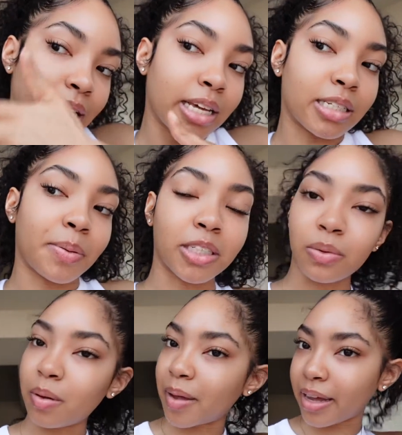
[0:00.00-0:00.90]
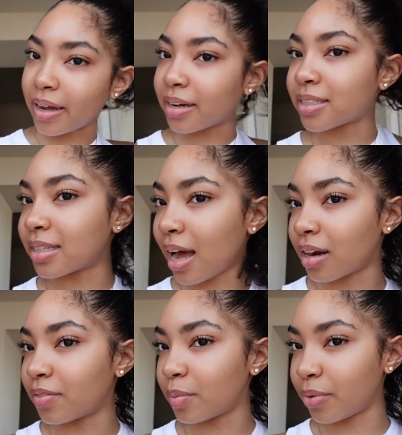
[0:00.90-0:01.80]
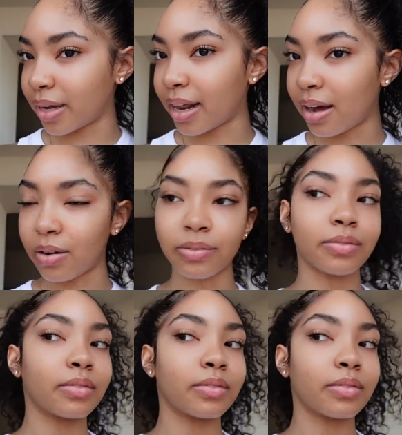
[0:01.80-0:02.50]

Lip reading: especially when my hair is out of a braid out.